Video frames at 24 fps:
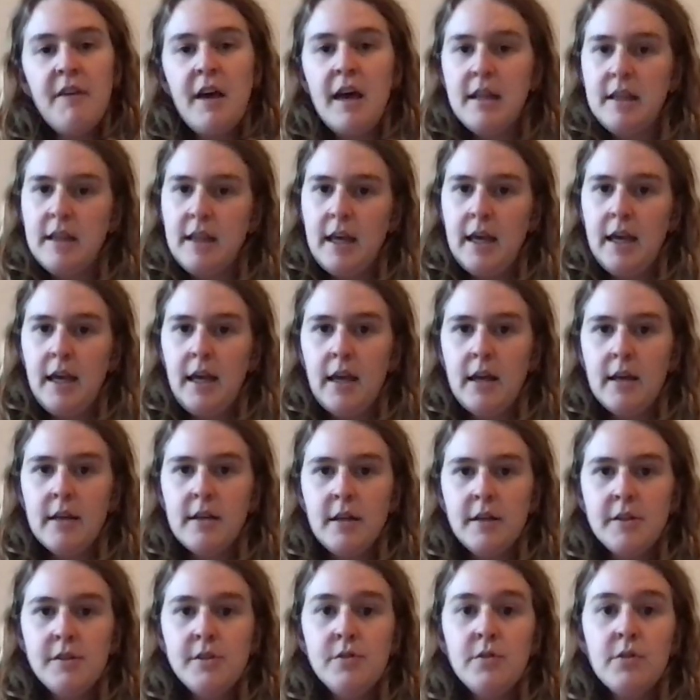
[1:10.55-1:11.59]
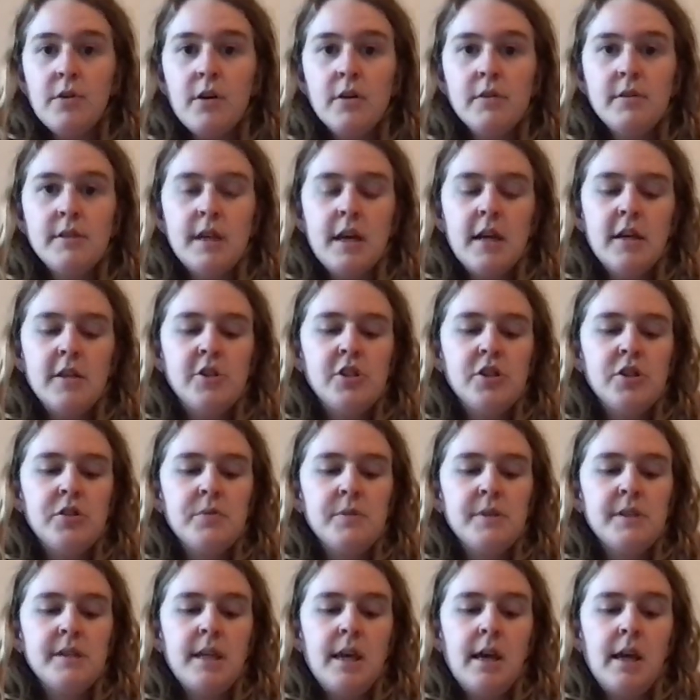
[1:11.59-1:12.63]
and like Natsuko said she
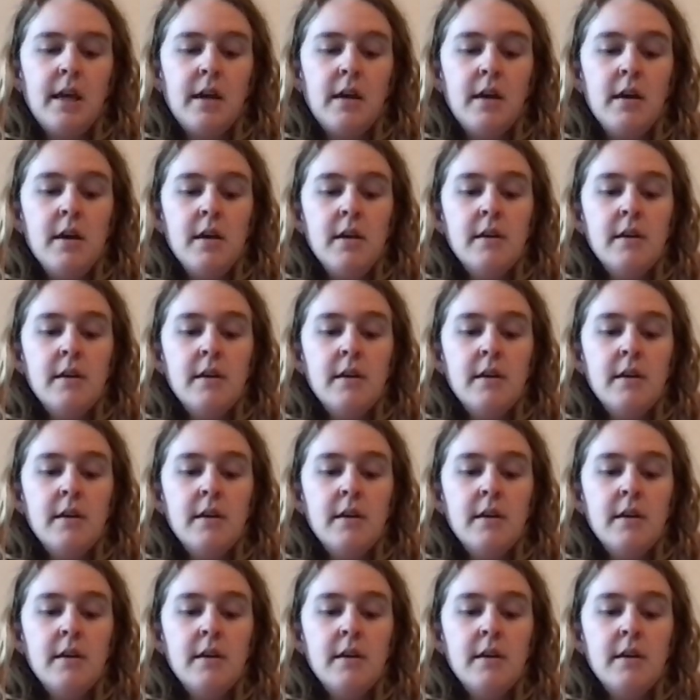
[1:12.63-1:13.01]
was like